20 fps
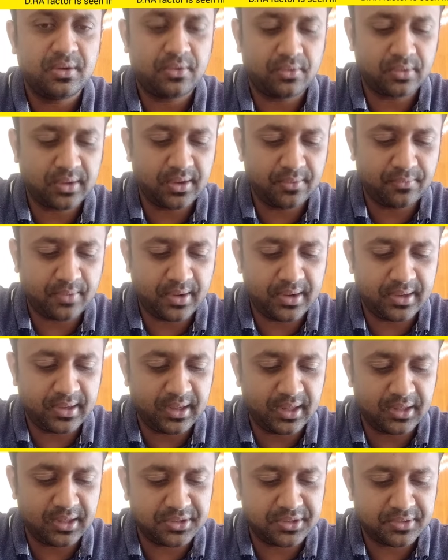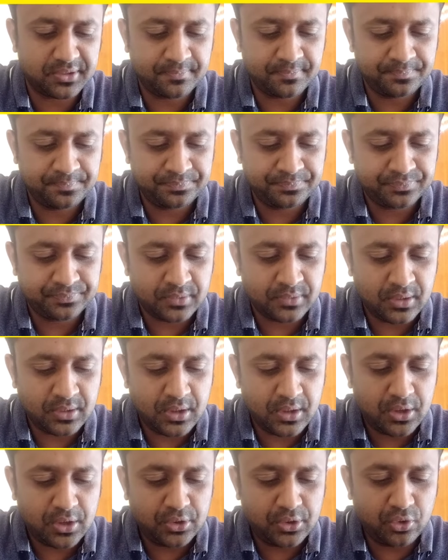Okay, one is
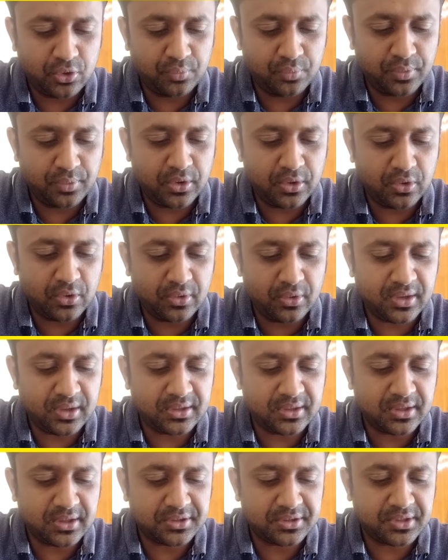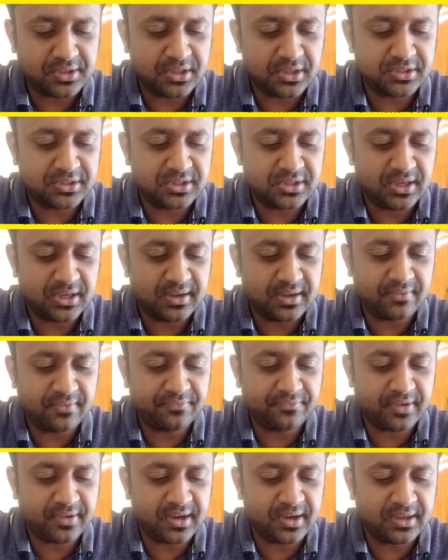tubulointerstitial
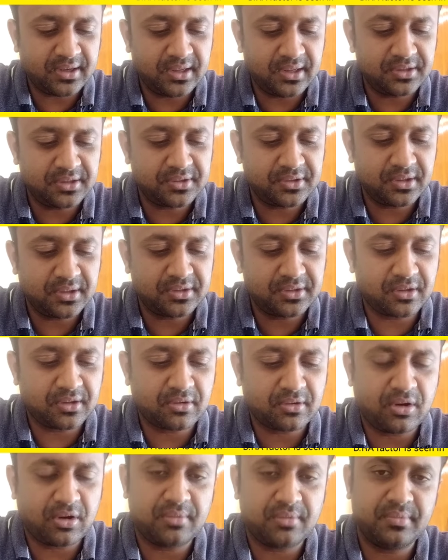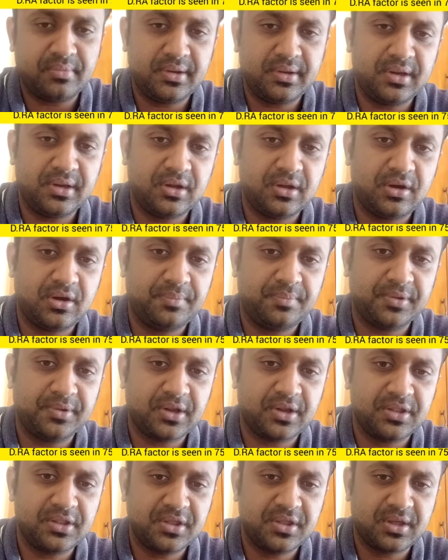nephritis is the common
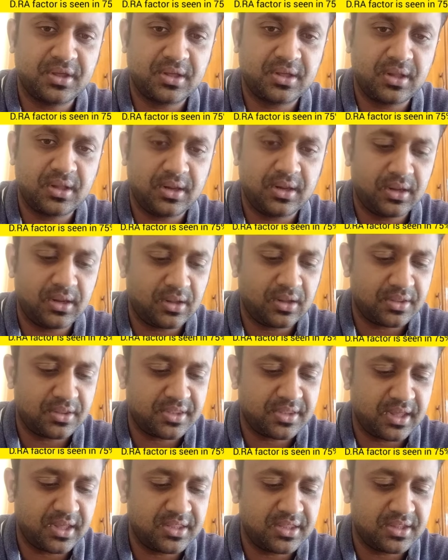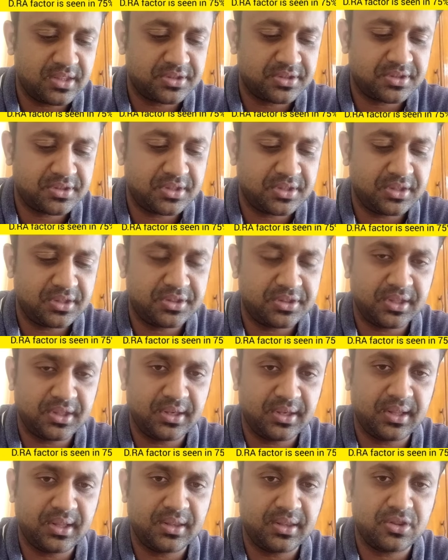pathological changes
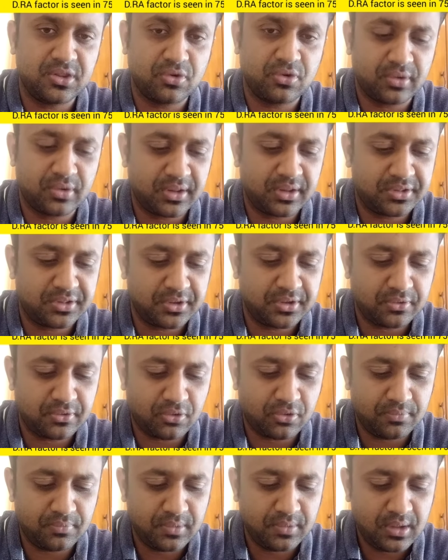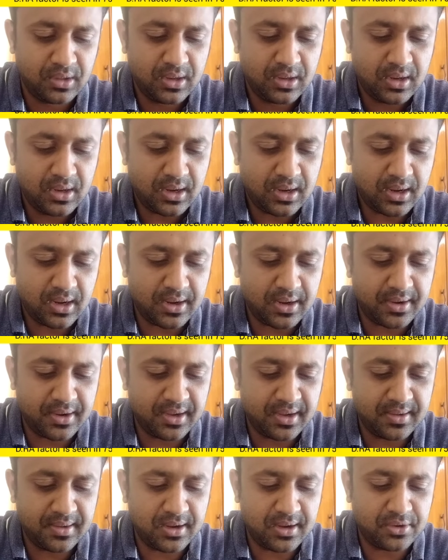seen in Sjogren syndrome, and
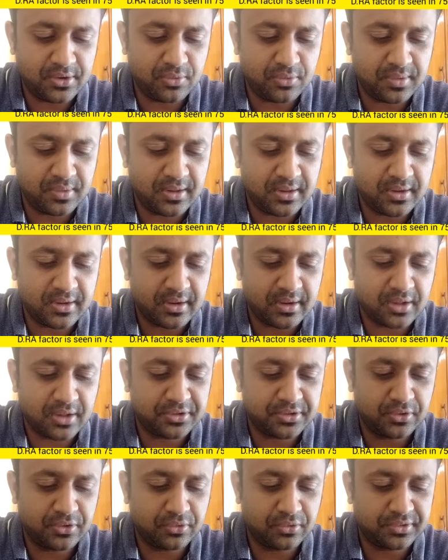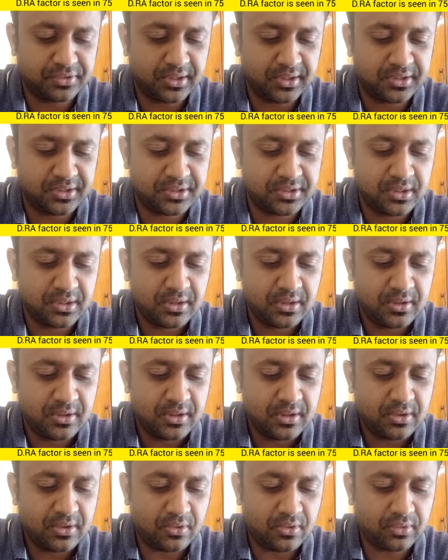renal tubular acidosis,
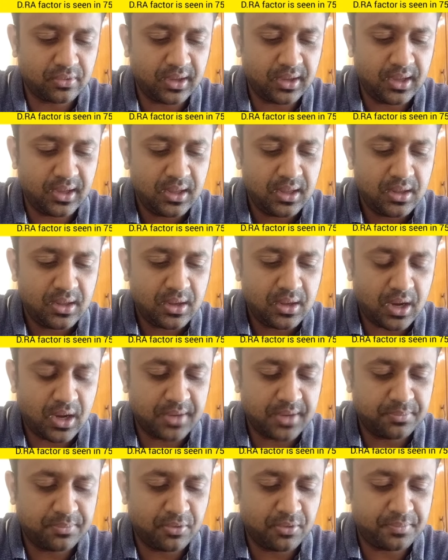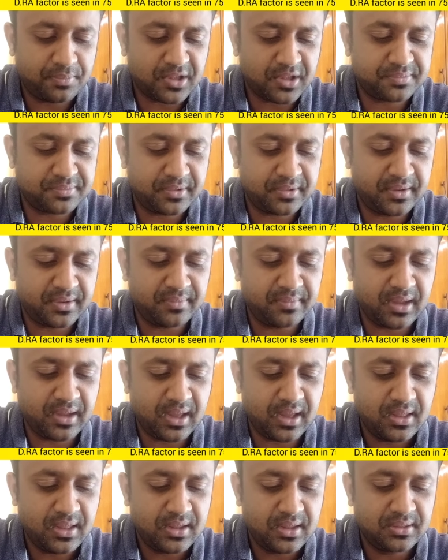okay,
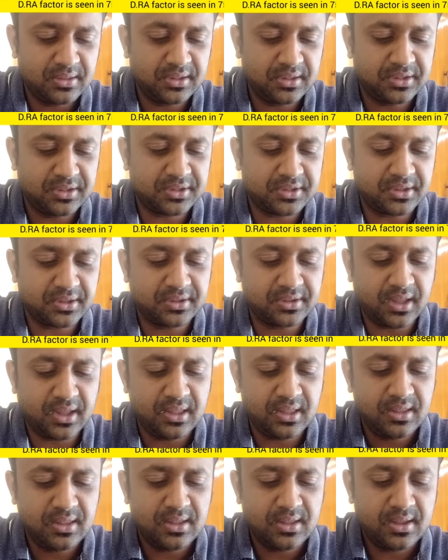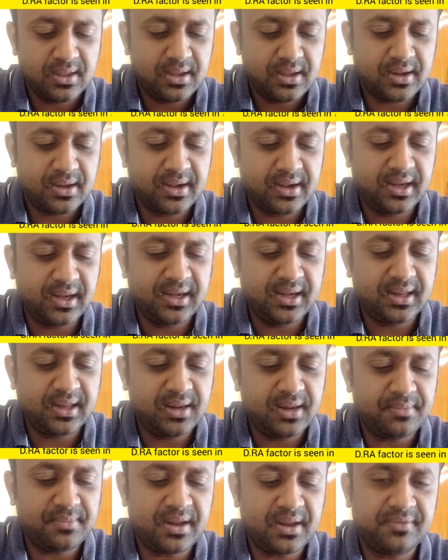hypophosphatemia. These are the
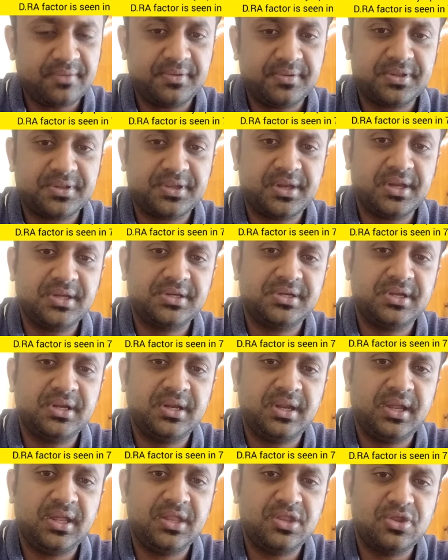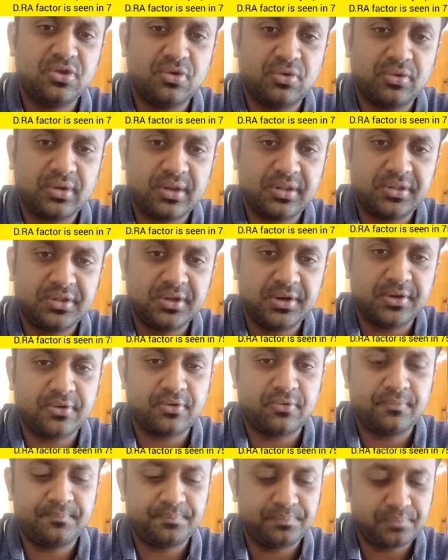renal manifestation in Sjogren
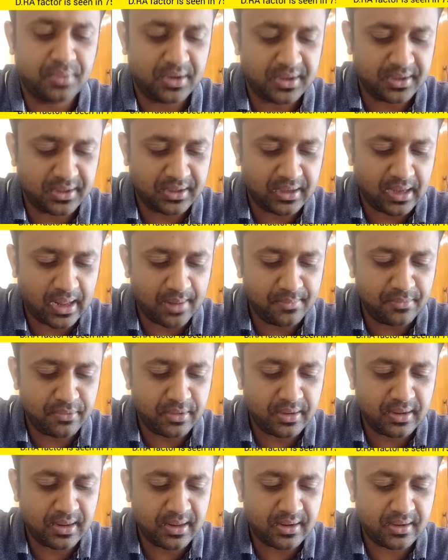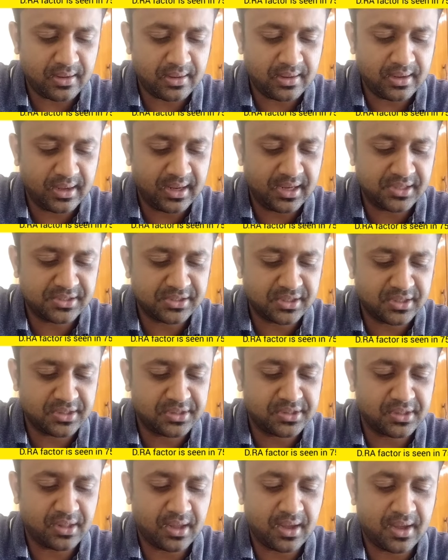syndrome, but glomerular
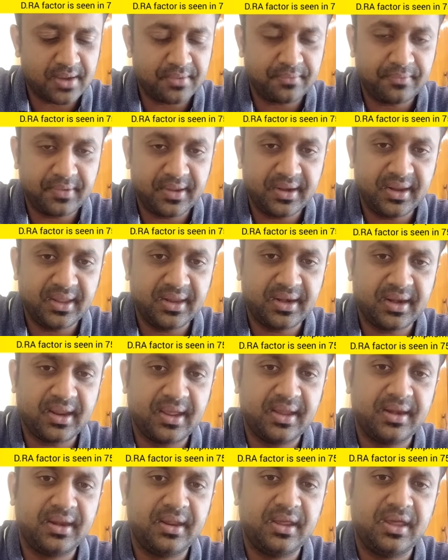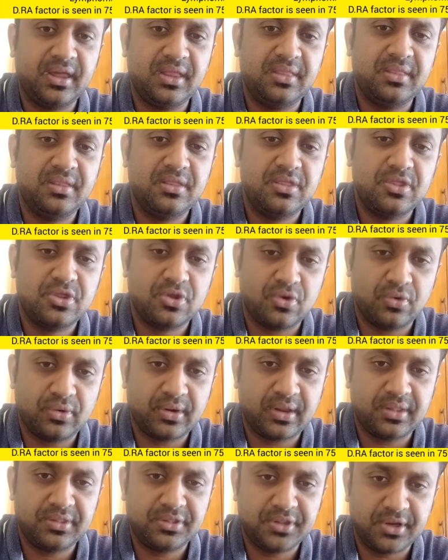lesions are very rare in
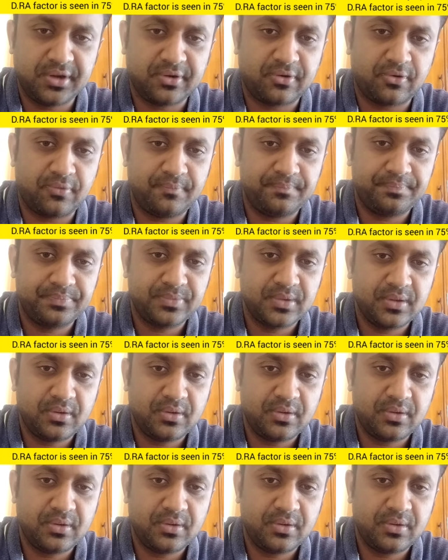Sjogren syndrome.